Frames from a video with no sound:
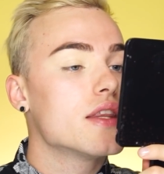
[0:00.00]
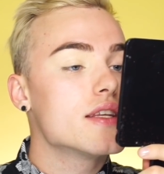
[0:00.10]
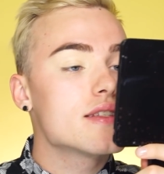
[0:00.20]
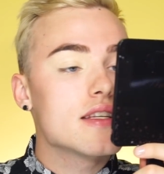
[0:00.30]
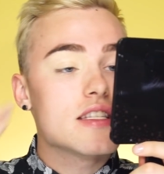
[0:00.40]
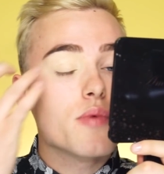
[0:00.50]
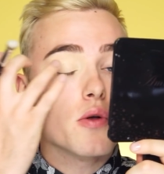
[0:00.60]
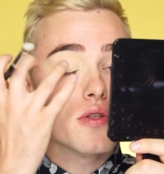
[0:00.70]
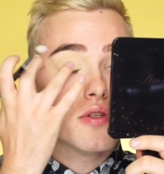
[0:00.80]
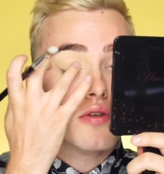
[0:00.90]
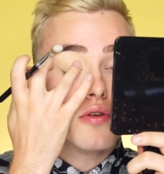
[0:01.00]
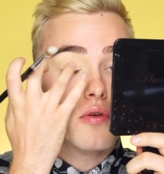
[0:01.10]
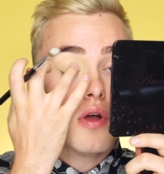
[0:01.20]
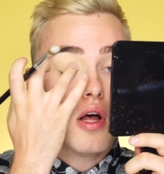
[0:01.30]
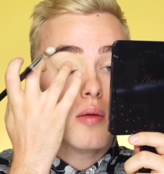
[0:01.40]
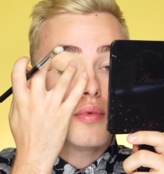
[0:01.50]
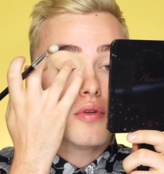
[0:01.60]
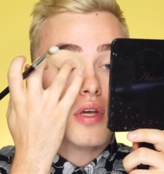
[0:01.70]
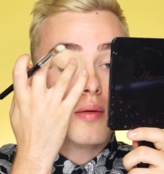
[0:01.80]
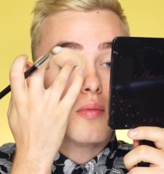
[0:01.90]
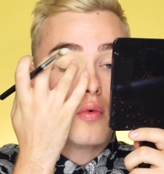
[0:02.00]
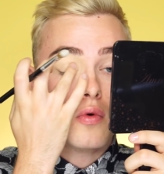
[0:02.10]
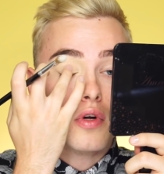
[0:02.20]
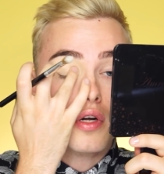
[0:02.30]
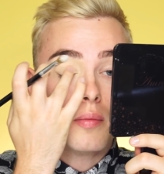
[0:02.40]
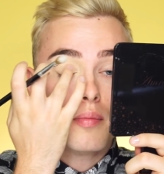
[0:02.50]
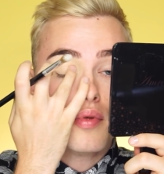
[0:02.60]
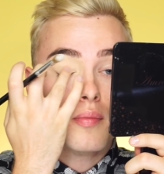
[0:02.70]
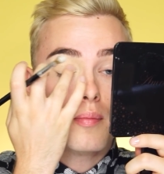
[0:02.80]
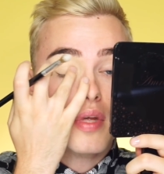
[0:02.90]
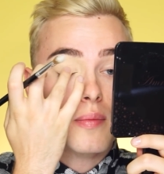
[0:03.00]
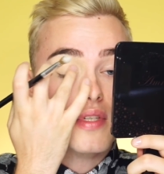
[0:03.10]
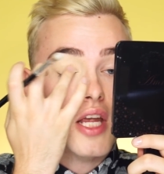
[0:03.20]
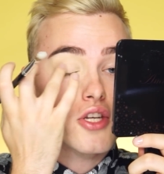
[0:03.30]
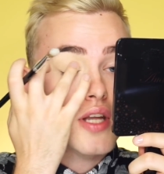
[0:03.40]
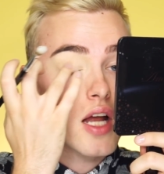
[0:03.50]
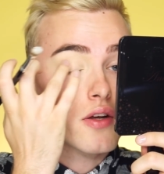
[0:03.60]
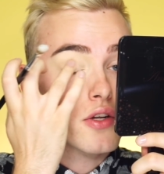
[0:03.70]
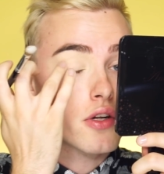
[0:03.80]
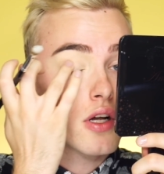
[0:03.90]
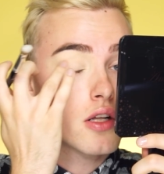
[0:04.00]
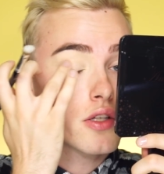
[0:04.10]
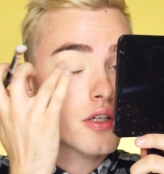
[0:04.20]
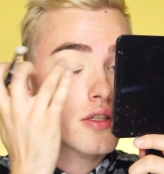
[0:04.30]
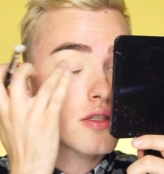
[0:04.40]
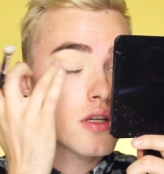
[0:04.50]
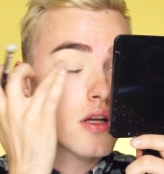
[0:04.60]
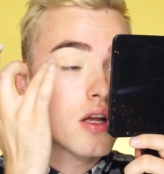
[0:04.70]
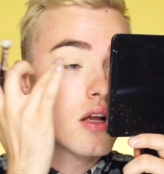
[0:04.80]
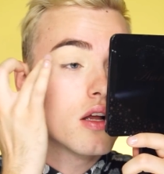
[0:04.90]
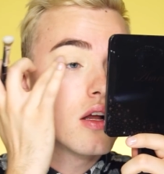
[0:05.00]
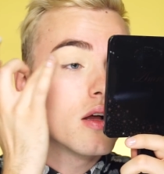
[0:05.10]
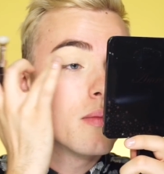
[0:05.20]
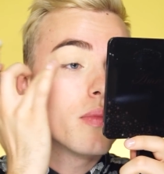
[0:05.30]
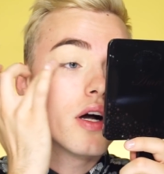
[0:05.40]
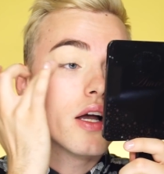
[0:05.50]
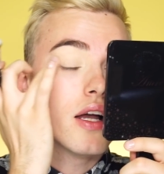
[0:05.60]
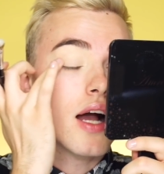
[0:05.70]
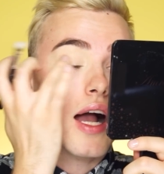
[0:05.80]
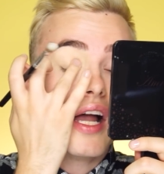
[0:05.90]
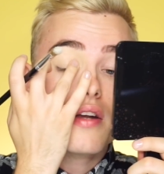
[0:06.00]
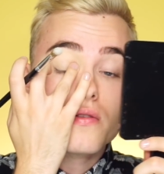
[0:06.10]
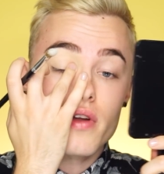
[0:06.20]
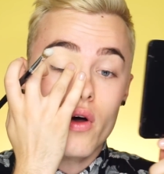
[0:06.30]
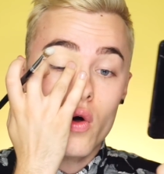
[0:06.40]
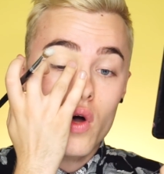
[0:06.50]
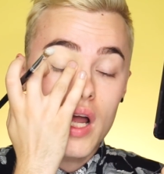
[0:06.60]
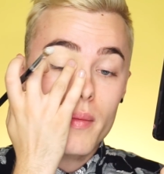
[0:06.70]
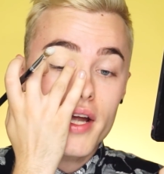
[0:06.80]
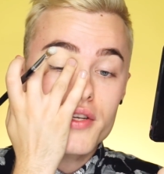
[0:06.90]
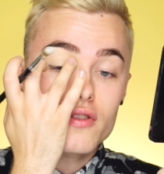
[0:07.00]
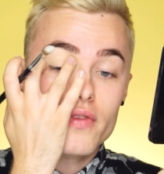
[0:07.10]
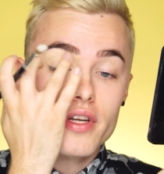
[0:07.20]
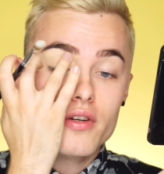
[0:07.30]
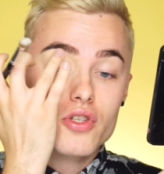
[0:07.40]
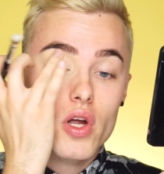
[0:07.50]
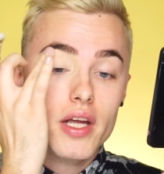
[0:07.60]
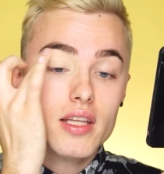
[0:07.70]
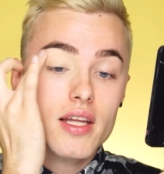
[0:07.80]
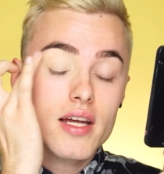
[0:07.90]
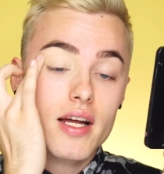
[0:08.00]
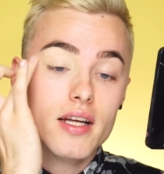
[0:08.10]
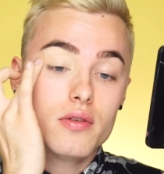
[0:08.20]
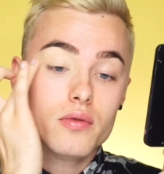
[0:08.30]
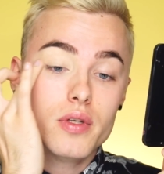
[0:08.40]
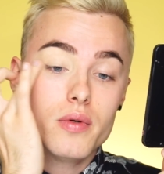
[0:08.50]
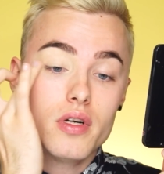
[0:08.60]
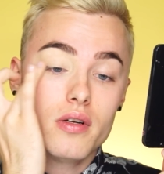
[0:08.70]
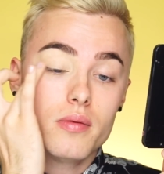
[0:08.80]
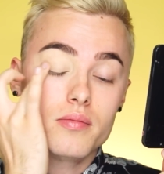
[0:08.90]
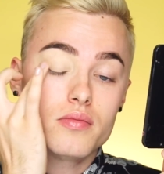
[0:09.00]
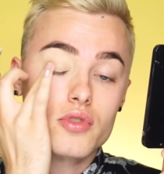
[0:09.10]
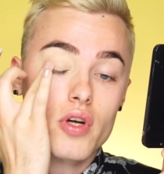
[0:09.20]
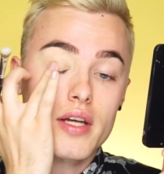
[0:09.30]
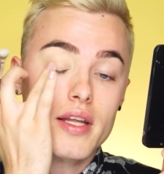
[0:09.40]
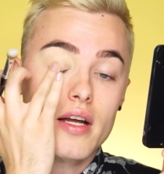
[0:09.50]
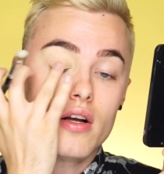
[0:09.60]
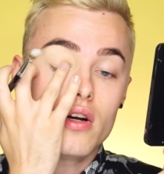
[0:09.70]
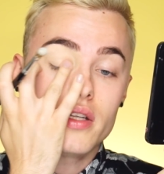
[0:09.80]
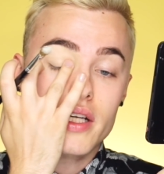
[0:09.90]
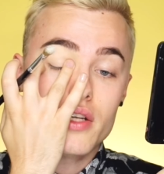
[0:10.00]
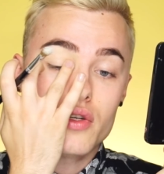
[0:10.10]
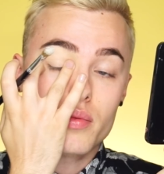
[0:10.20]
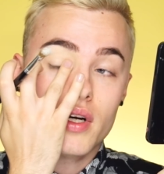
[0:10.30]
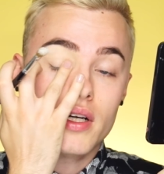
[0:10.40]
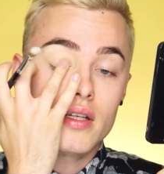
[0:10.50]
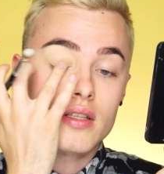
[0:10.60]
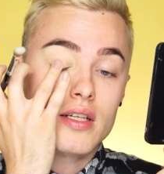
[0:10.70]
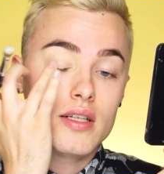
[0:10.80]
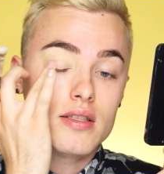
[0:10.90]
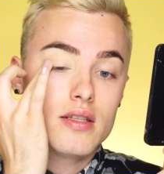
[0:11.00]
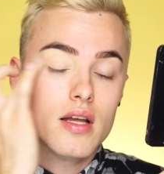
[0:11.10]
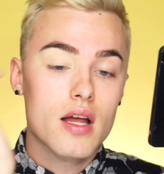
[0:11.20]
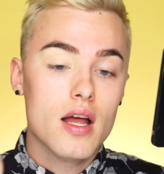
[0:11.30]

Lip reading: this is supposed to help you get more pigmentation out of your colors. But I don't know, I might do a video trying that. I don't really want to try that on like a new product because